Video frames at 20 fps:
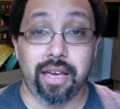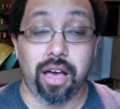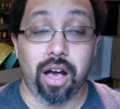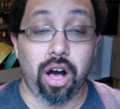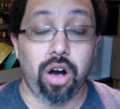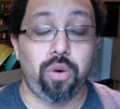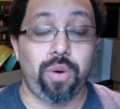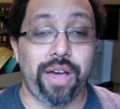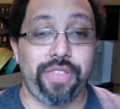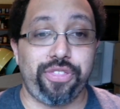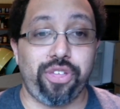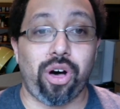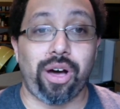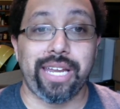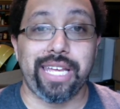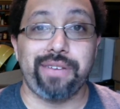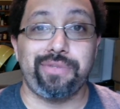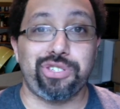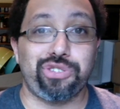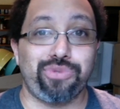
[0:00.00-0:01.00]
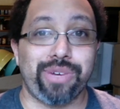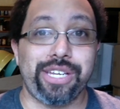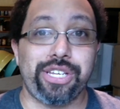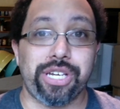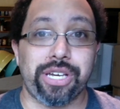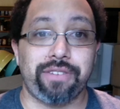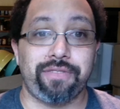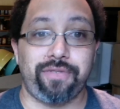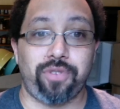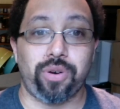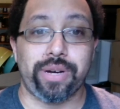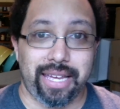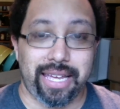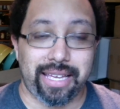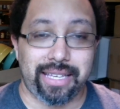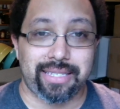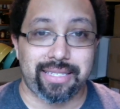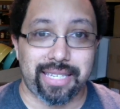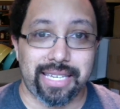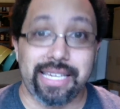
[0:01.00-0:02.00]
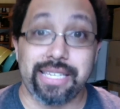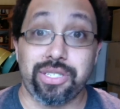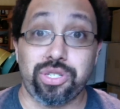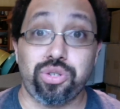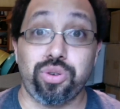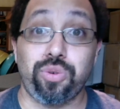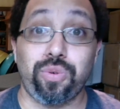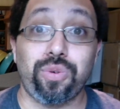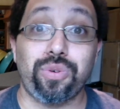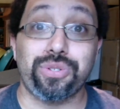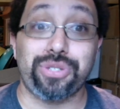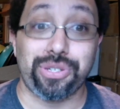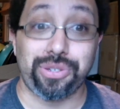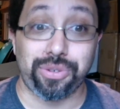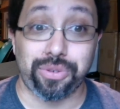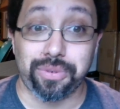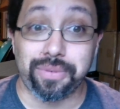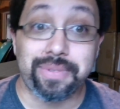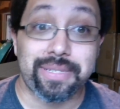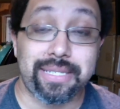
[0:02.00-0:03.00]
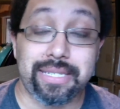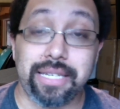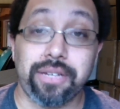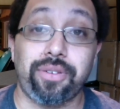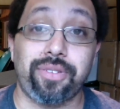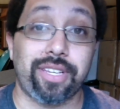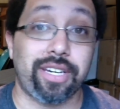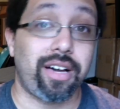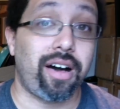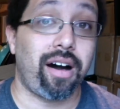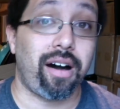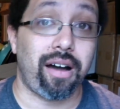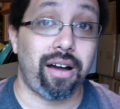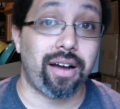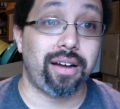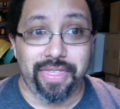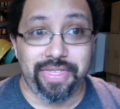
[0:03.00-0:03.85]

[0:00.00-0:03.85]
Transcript: "Oh, I thought he was reaching for his tool to steal the car."